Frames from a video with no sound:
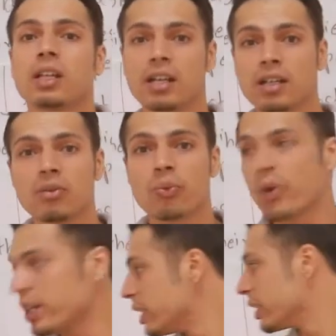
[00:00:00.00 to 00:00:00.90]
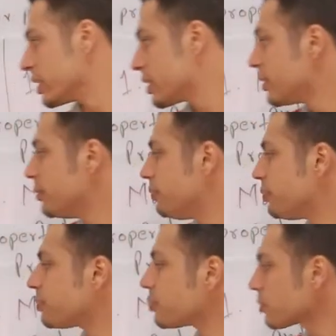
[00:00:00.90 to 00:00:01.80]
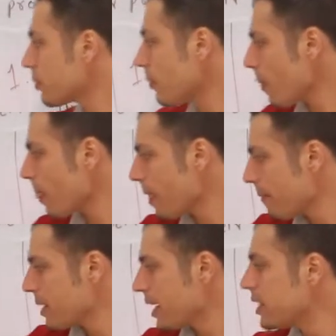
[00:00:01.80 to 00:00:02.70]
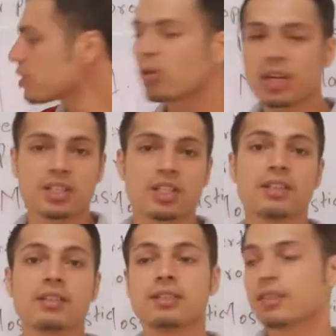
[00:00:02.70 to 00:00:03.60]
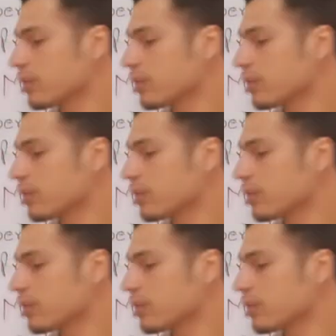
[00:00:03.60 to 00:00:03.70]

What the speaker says: the weathers. Insulation,